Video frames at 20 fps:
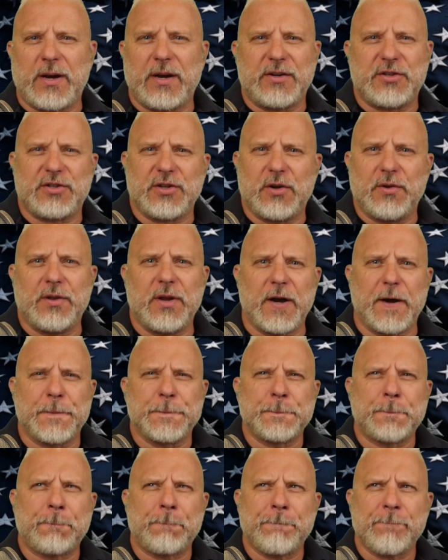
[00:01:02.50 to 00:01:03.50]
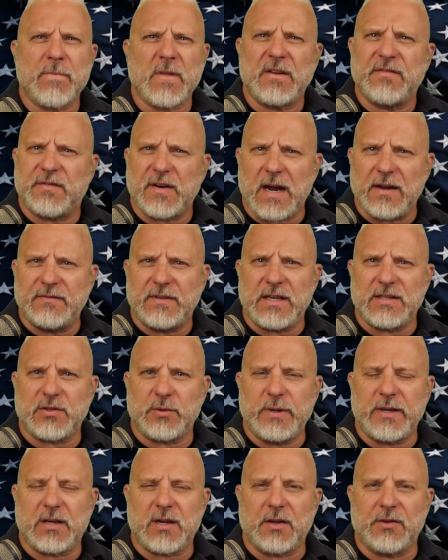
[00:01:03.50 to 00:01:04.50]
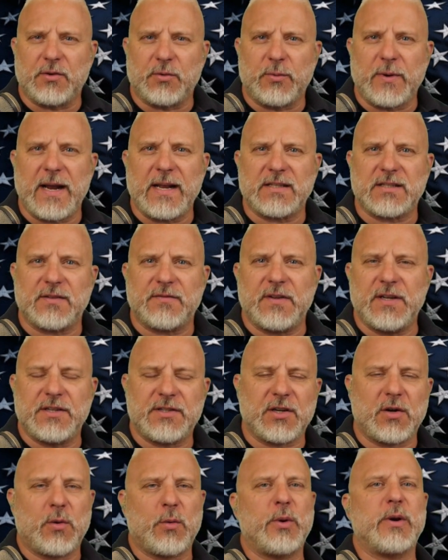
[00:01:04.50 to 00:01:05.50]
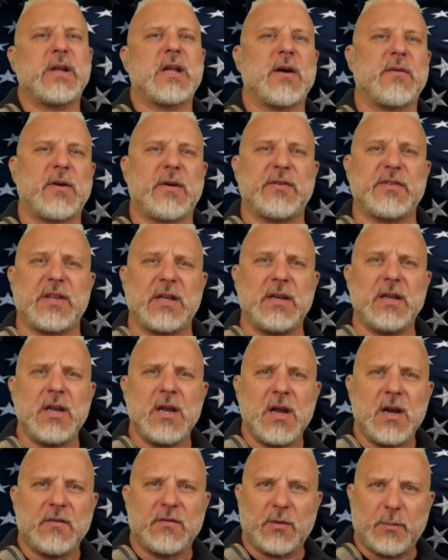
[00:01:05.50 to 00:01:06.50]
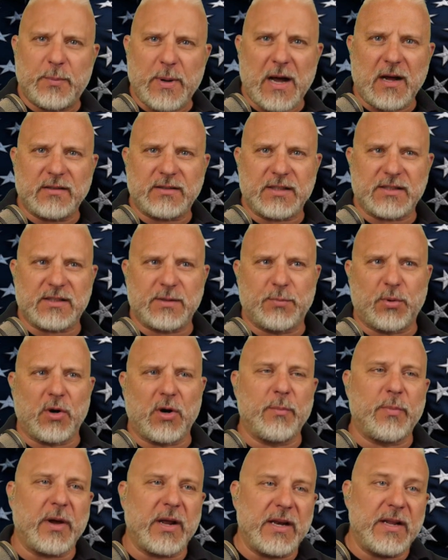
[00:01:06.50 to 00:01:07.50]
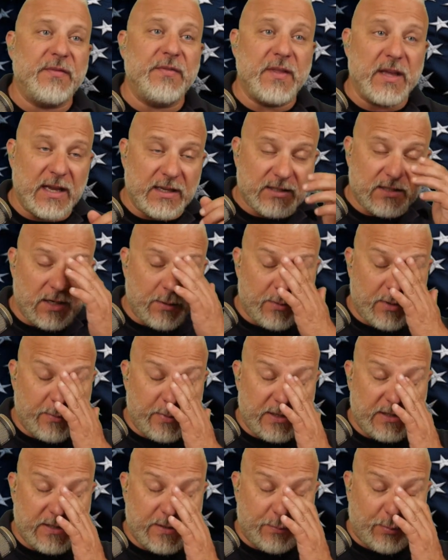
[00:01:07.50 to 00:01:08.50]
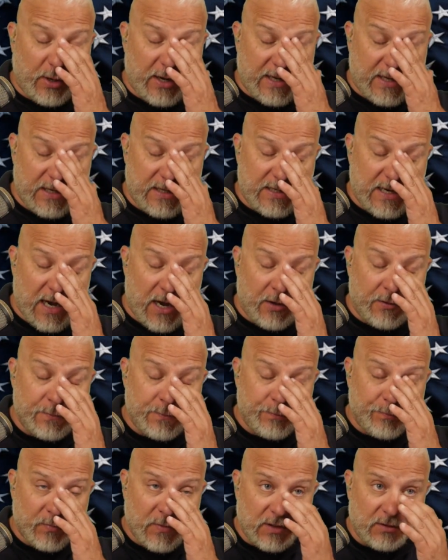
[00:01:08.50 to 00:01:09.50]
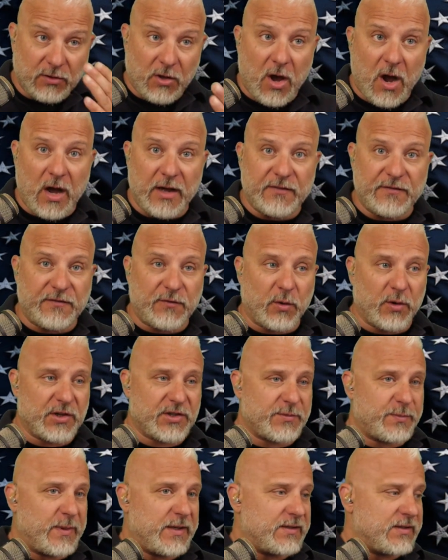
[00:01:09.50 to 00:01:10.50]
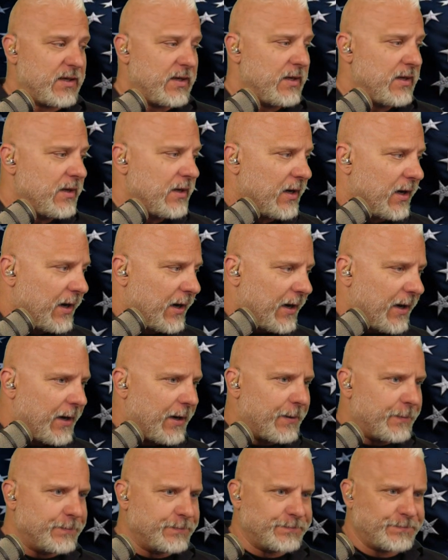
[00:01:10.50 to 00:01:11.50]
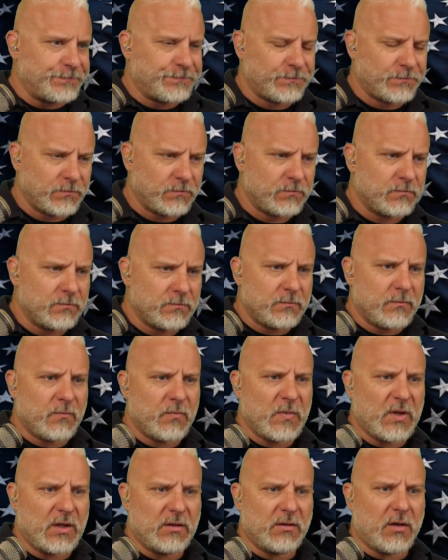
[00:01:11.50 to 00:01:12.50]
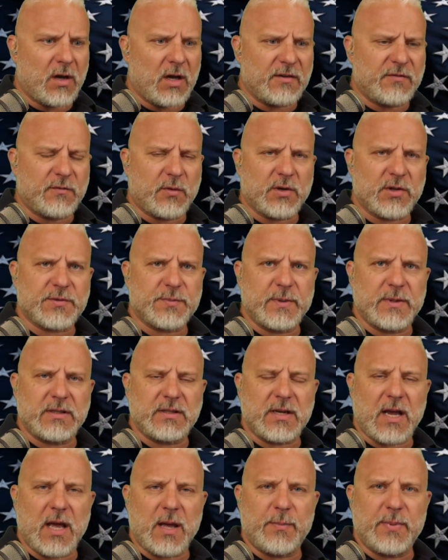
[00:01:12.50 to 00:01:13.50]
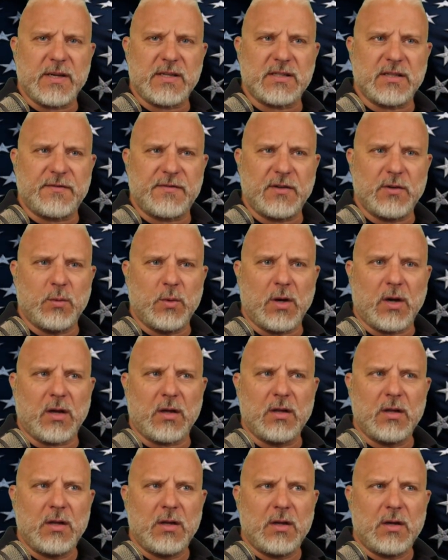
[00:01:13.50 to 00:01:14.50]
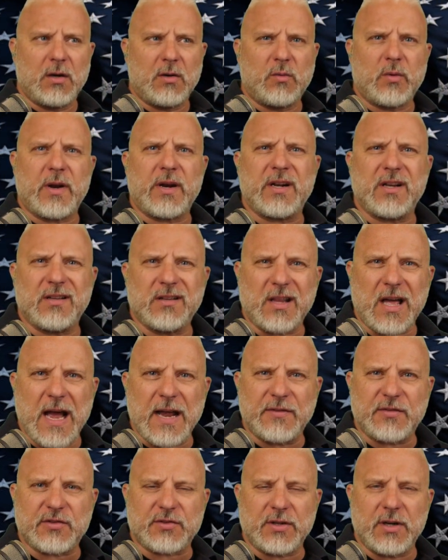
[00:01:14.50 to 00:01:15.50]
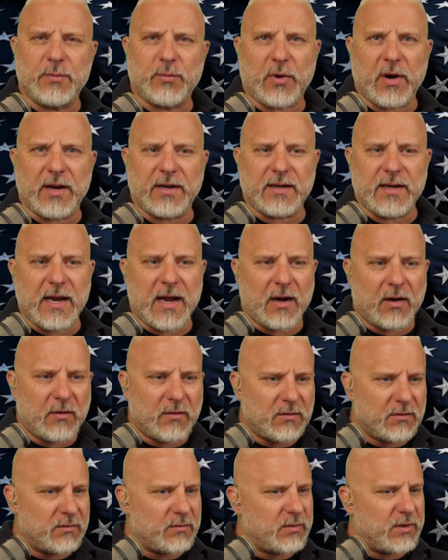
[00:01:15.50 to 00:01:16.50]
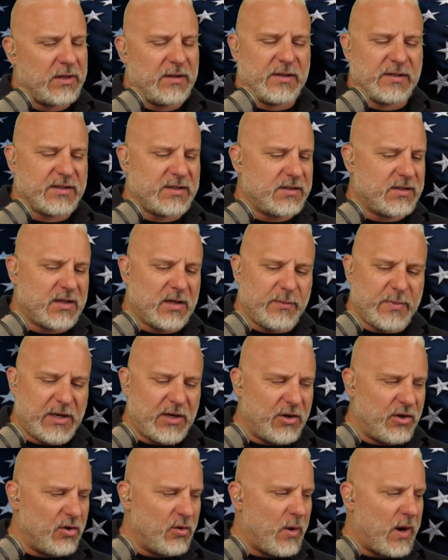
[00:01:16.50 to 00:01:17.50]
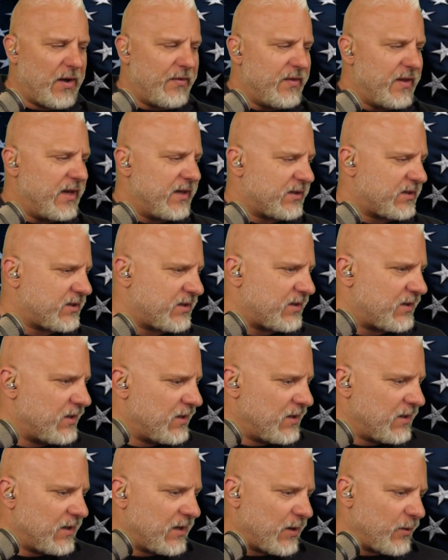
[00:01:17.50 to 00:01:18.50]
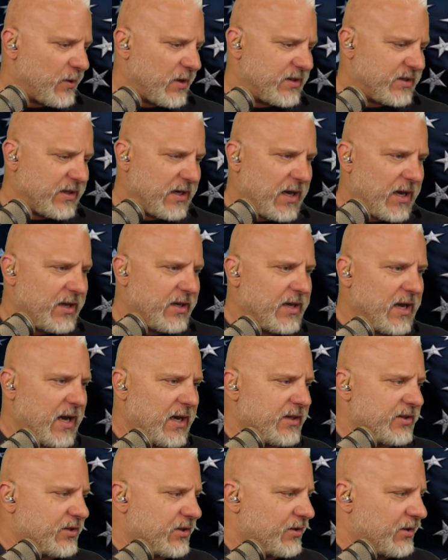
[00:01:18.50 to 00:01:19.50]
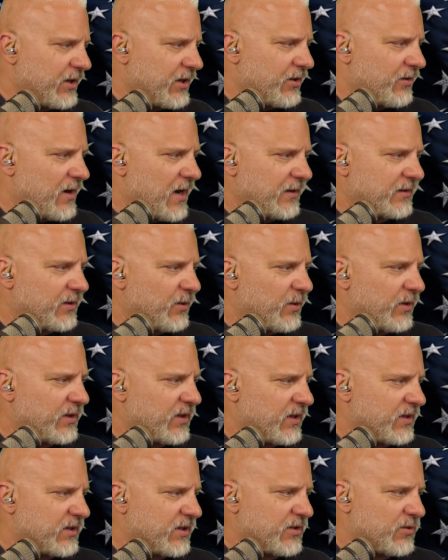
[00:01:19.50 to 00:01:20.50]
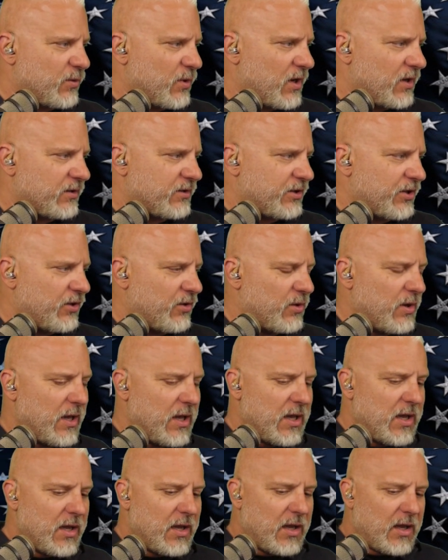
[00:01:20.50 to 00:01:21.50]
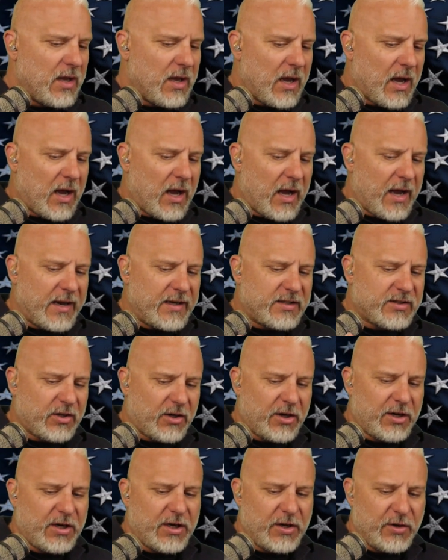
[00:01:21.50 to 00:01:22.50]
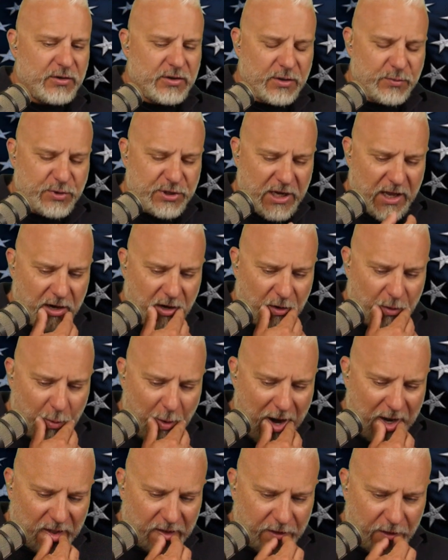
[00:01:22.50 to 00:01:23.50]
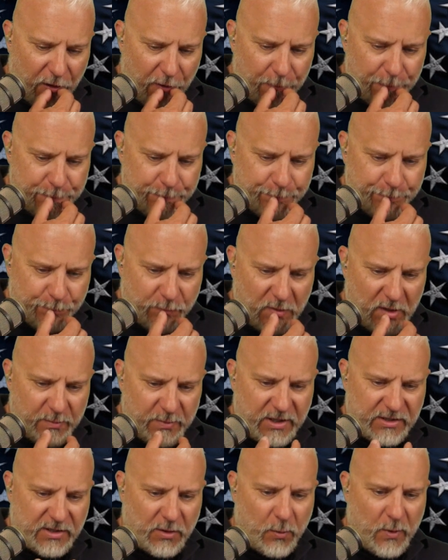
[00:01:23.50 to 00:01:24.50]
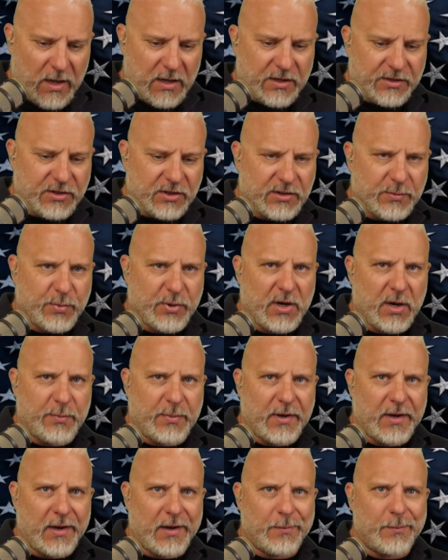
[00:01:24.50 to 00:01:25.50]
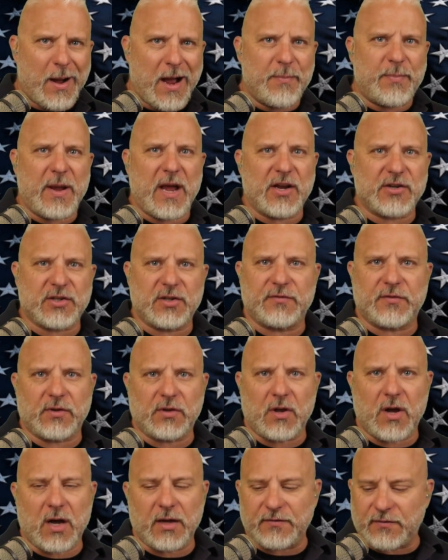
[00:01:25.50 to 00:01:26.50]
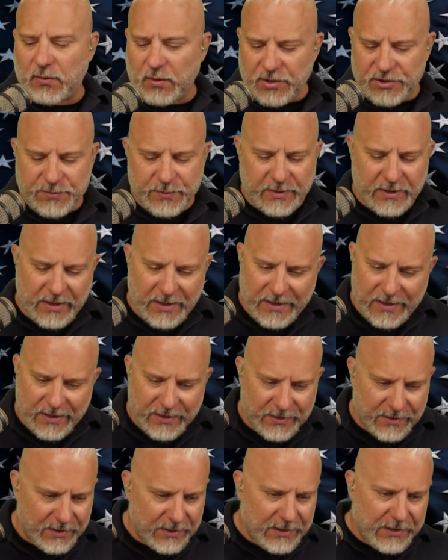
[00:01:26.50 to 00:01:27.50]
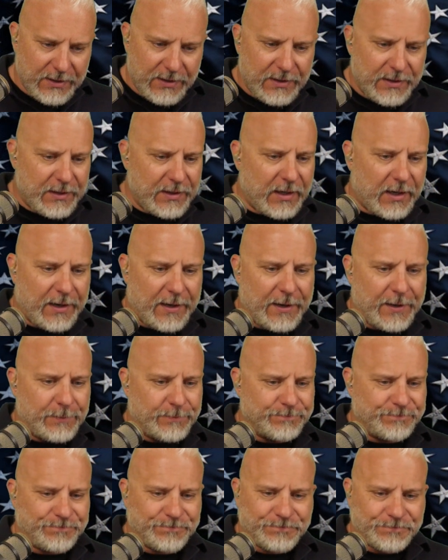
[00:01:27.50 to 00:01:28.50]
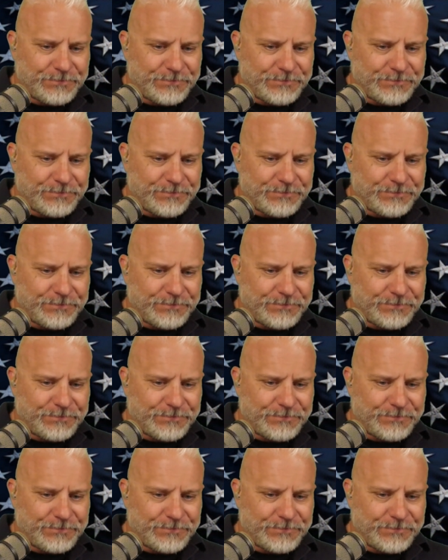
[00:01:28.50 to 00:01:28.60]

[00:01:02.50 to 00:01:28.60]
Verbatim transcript: show there 5 days a week called the Rants of Izzo, where we cover everything from politics to porn. But in this, I'm going to be breaking down law enforcement topics, if you will. Running a live stream right now. This is going to be new on this. I want to see how you guys are interacting with us as well, too. I started a YouTube channel a while ago because I wanted to start to put up my passion for law enforcement. And bottom